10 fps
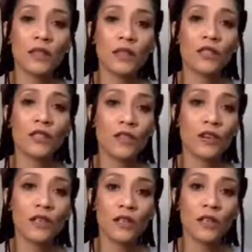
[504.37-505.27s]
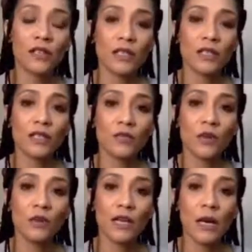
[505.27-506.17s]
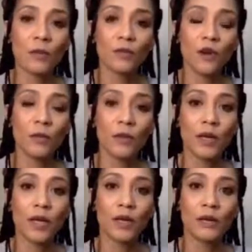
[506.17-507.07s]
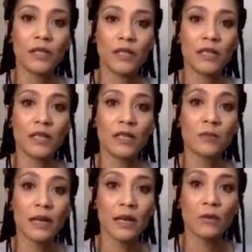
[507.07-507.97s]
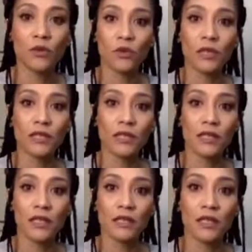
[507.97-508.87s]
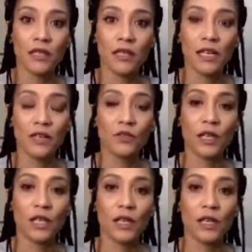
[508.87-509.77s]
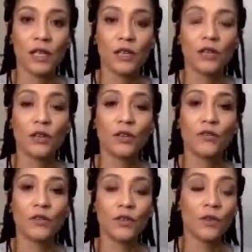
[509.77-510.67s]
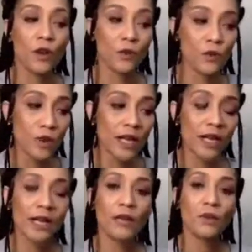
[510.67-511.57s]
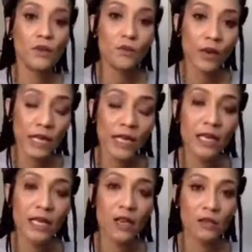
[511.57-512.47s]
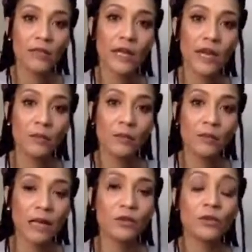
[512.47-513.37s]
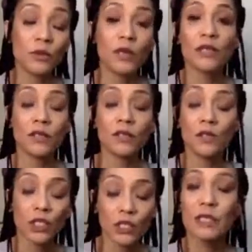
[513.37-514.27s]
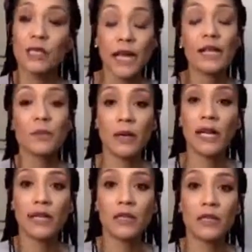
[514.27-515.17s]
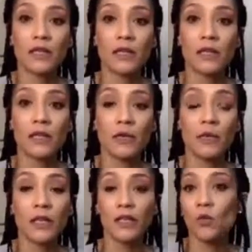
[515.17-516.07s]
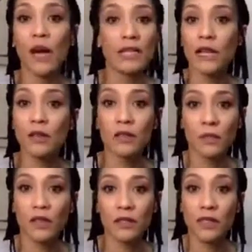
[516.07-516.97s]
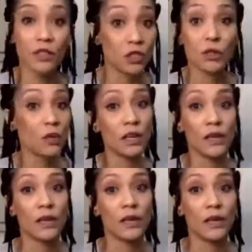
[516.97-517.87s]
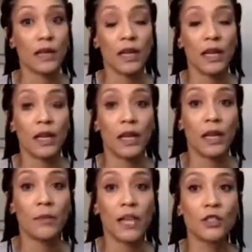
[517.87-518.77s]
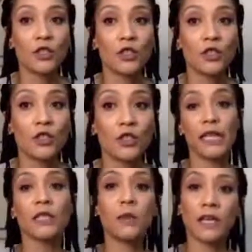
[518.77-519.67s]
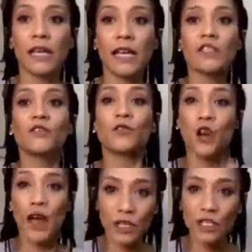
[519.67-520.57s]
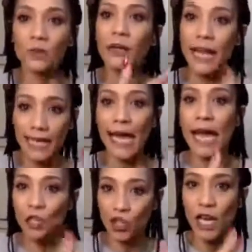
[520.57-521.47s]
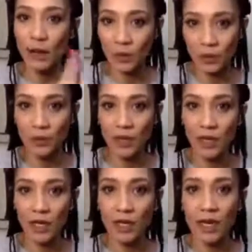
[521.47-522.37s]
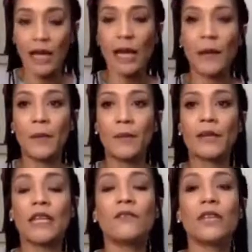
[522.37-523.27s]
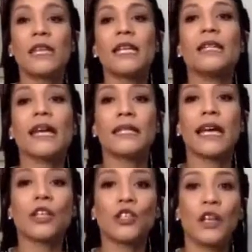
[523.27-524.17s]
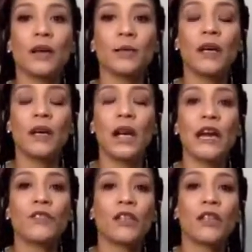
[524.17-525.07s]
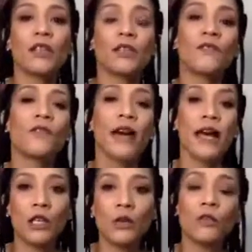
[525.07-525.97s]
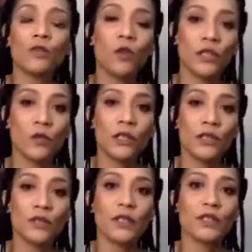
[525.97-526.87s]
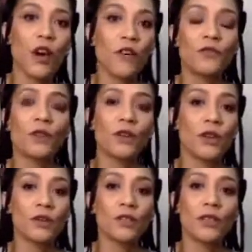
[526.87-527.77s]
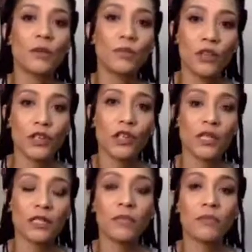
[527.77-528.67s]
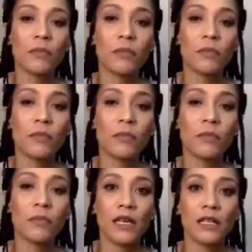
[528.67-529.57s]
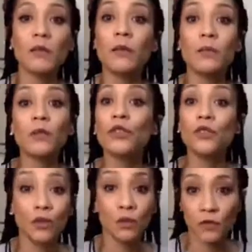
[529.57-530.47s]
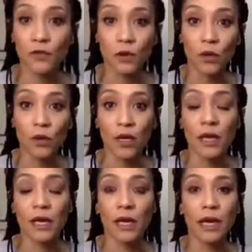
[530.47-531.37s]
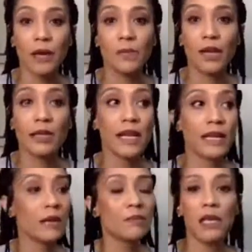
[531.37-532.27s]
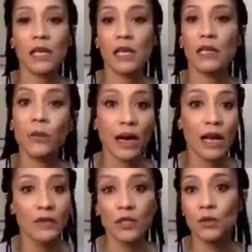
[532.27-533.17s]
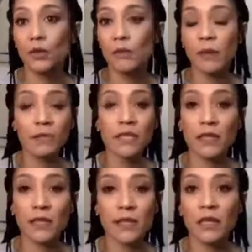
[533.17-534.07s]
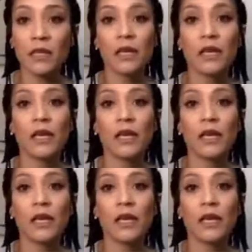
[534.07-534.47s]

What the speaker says: the historical context of where we come from, particularly as Black broadcasters in this country. For a really, really long time, Black broadcasters were just underpaid compared to white counterparts. They just were. And so it's been a case of trying to play catch up. But even in that catch up, I think the value of what we do is often not appreciated by the people you do it for. And that can be in the private or the public sector.